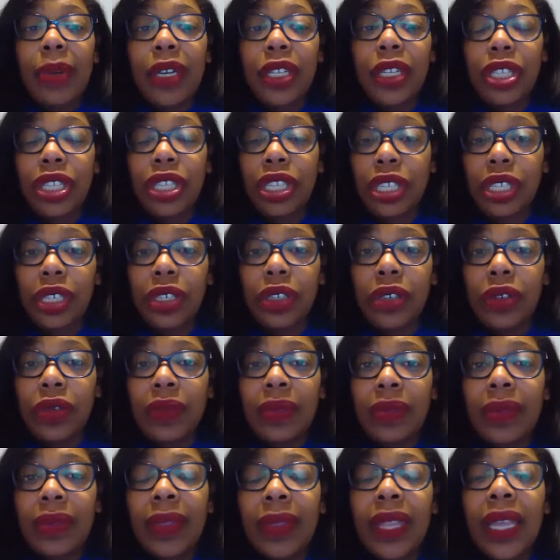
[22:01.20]
two,
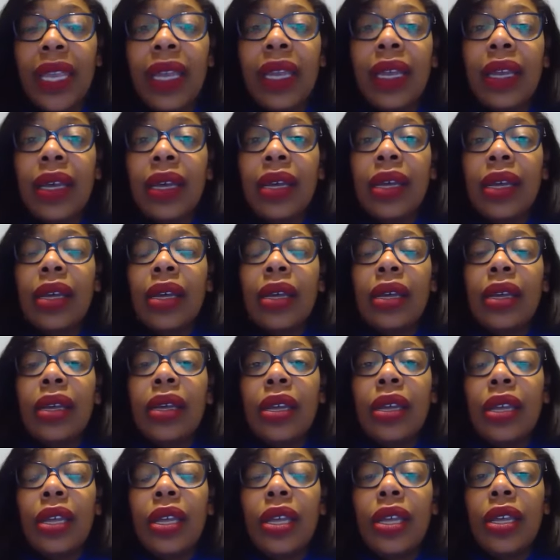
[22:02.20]

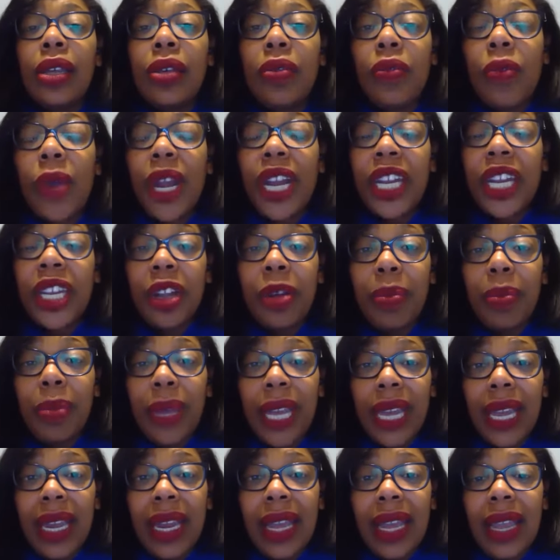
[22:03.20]
where you're
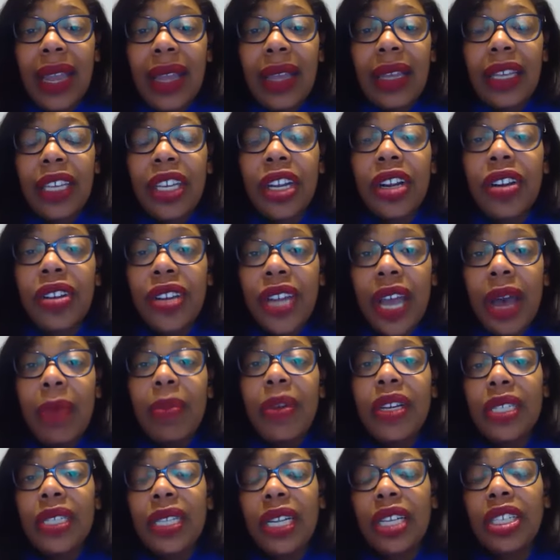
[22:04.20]
bidding, your
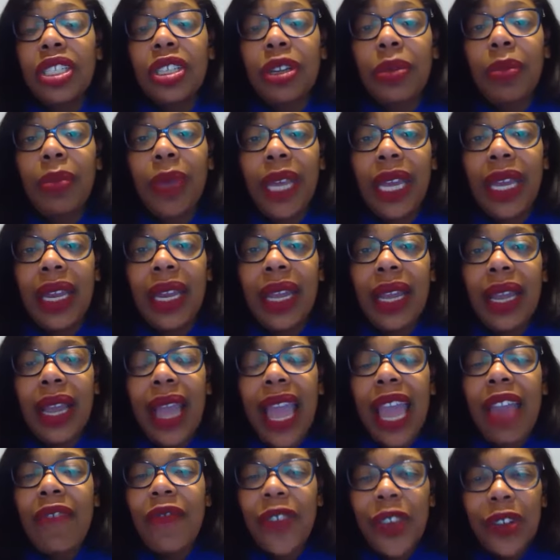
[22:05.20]
numbers that you're bidding,
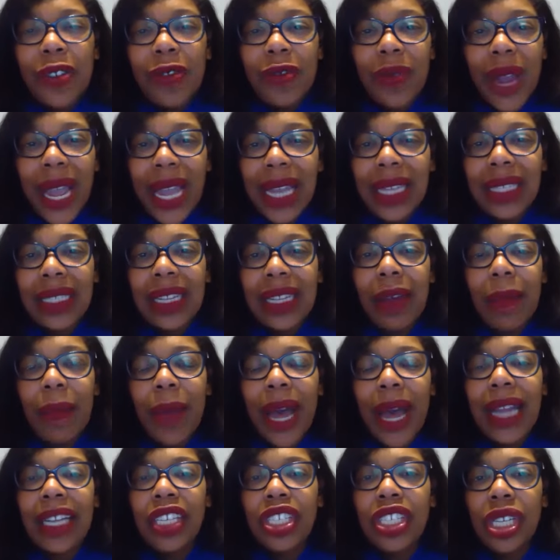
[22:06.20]
if you raised it
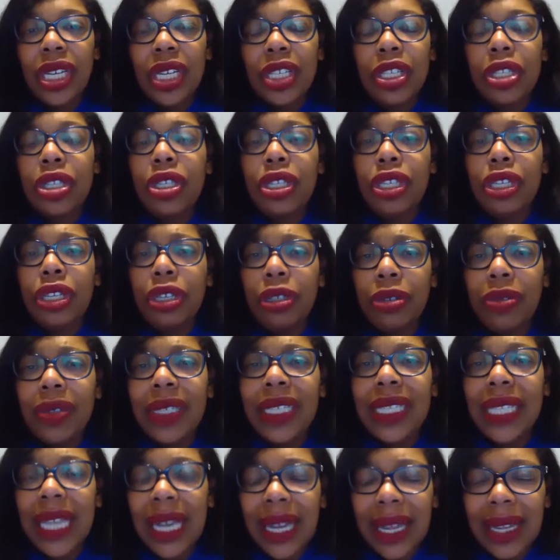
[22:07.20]
by just 2
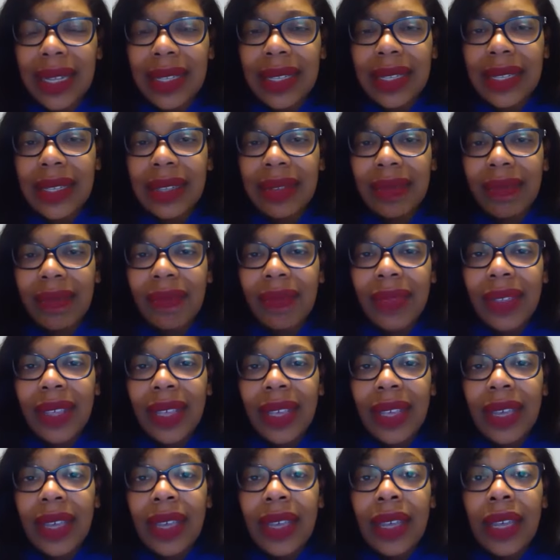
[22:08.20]
cents,
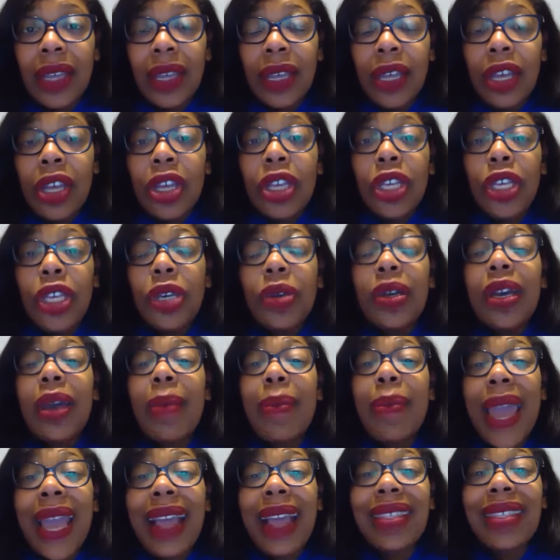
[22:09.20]
you can
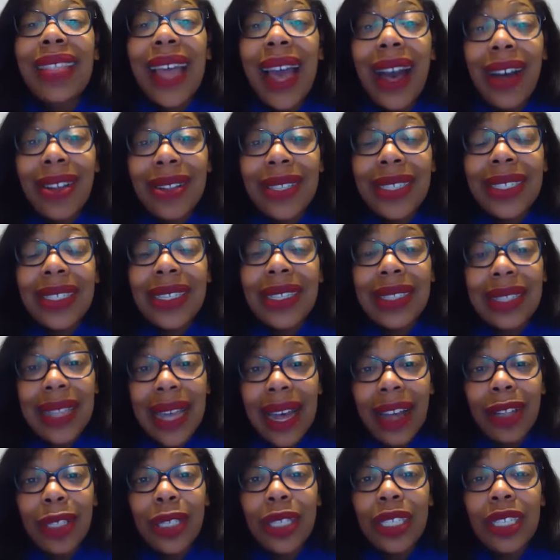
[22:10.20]
make thousands and
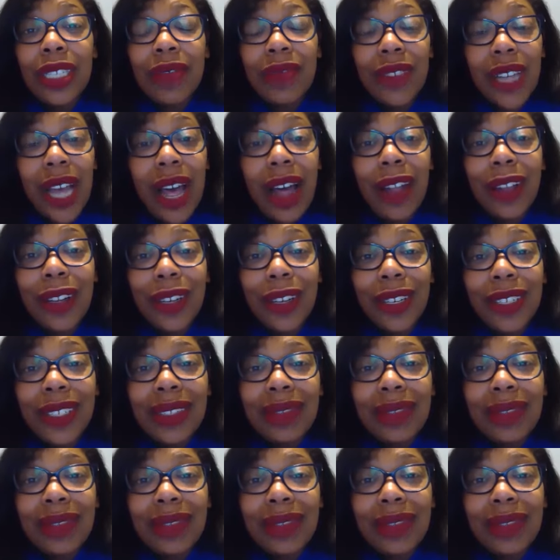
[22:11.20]
thousands of dollars.